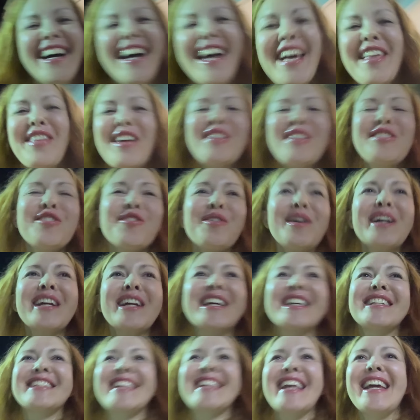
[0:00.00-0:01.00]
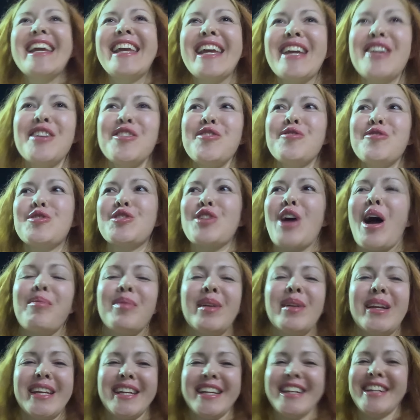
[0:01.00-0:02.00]
they do it because they get you
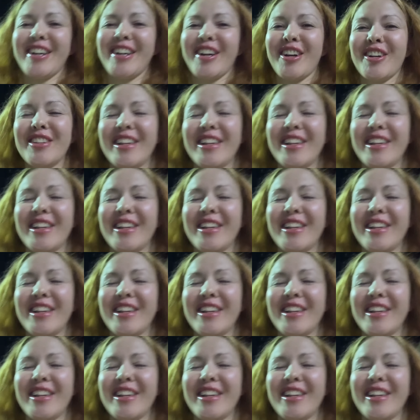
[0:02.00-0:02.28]
shopping here.